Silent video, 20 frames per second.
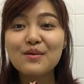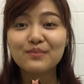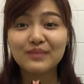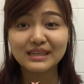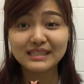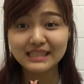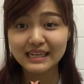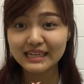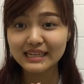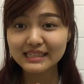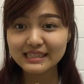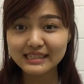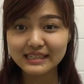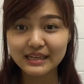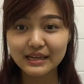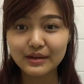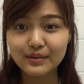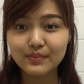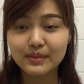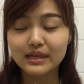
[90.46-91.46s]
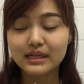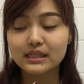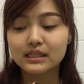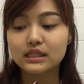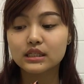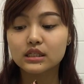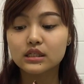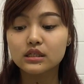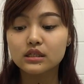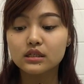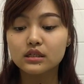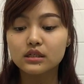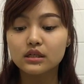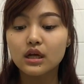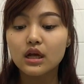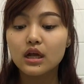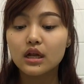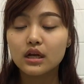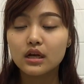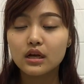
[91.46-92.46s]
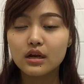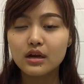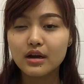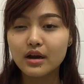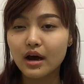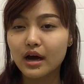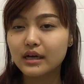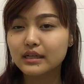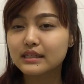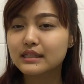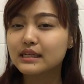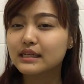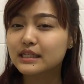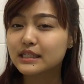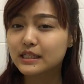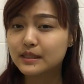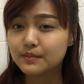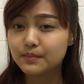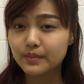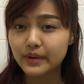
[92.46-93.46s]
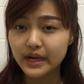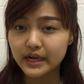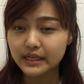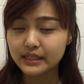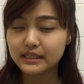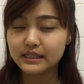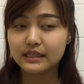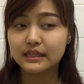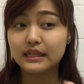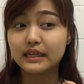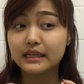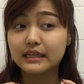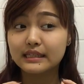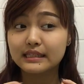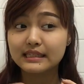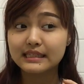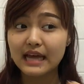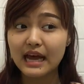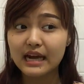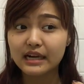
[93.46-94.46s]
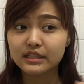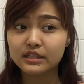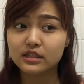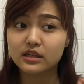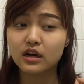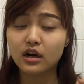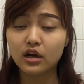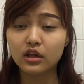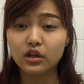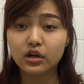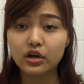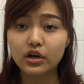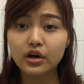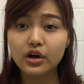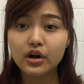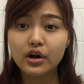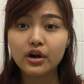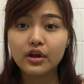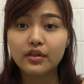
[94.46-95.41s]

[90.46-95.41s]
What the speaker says: My second tip is to not expect the exact color